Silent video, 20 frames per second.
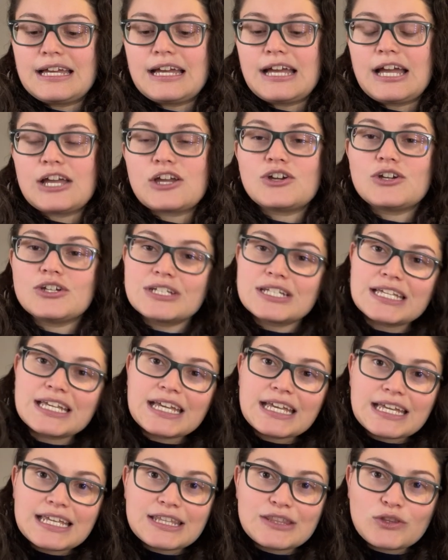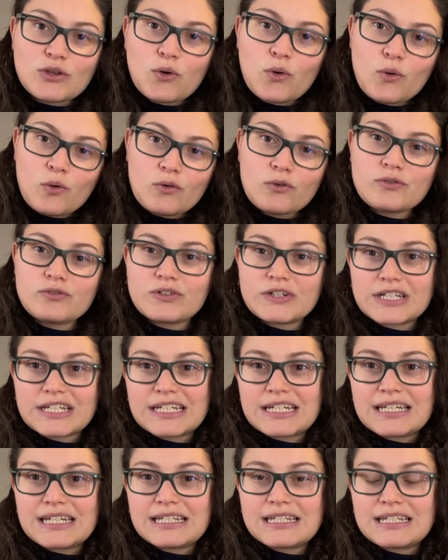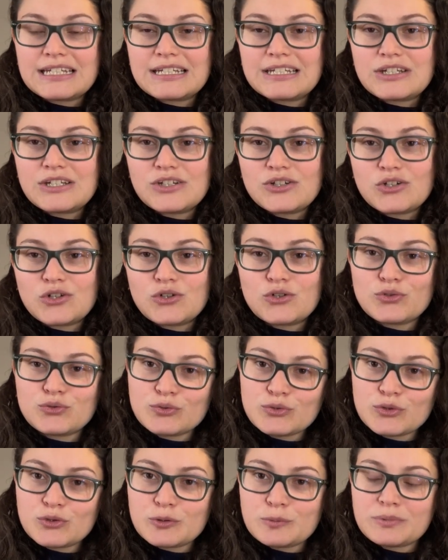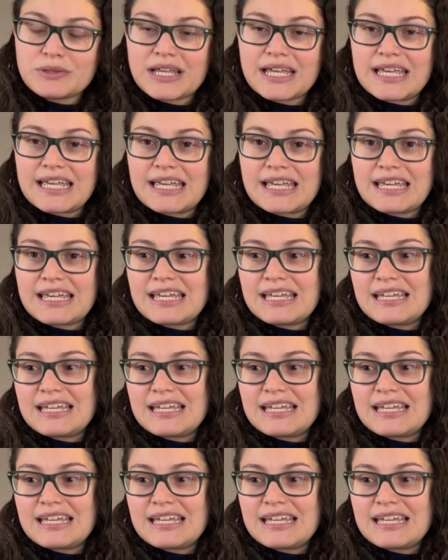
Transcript: I couldn't get the whole freaking group, like,